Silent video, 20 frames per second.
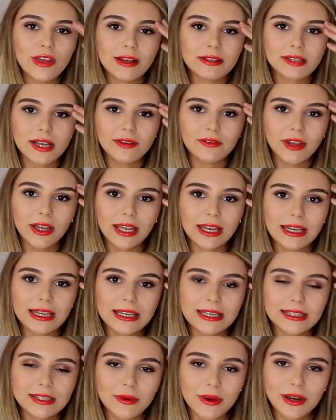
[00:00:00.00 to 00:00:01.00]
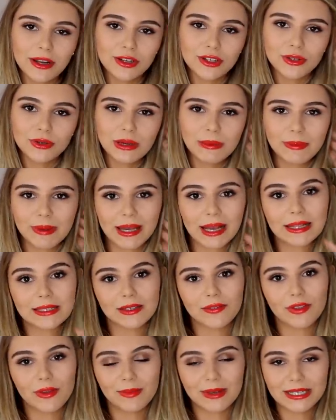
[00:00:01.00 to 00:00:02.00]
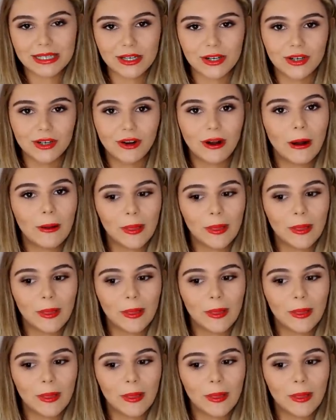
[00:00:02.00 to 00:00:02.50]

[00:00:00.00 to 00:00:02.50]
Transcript: That's kind of like an easy way to do it because of the material